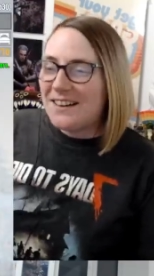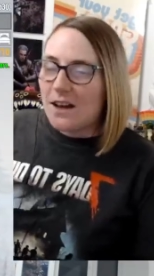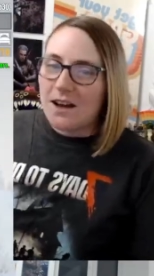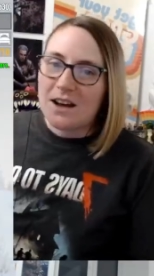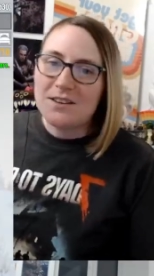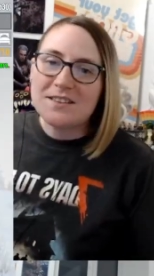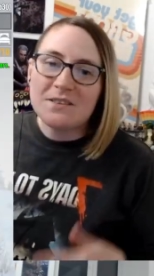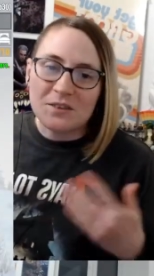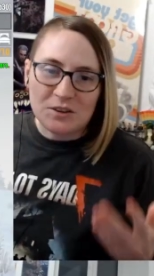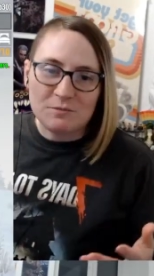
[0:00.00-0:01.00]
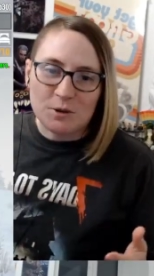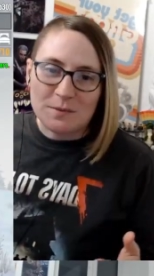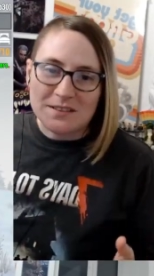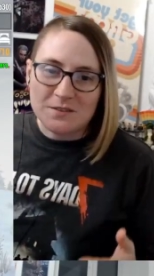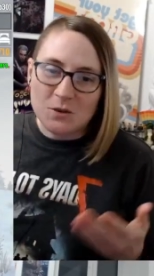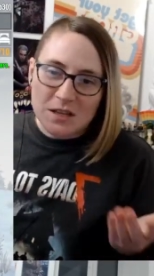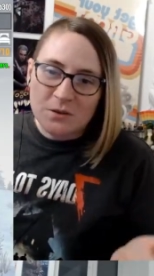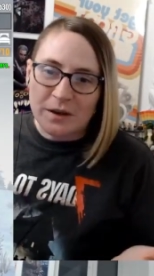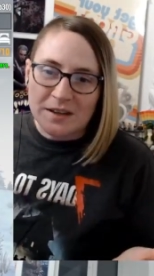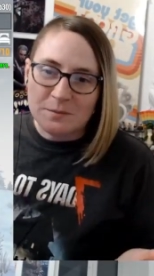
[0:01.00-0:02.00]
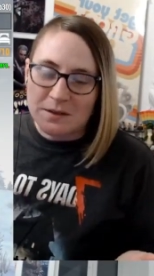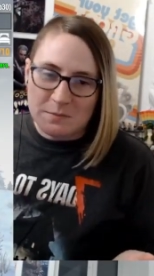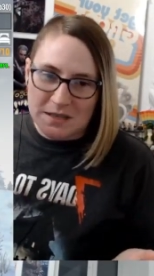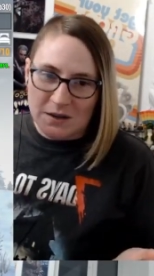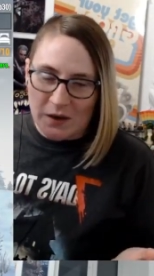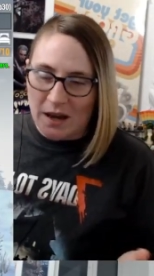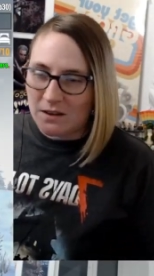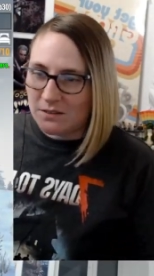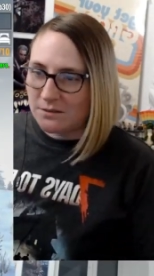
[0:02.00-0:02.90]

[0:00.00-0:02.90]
Obviously, have good moments. If you take random clips, they don't count.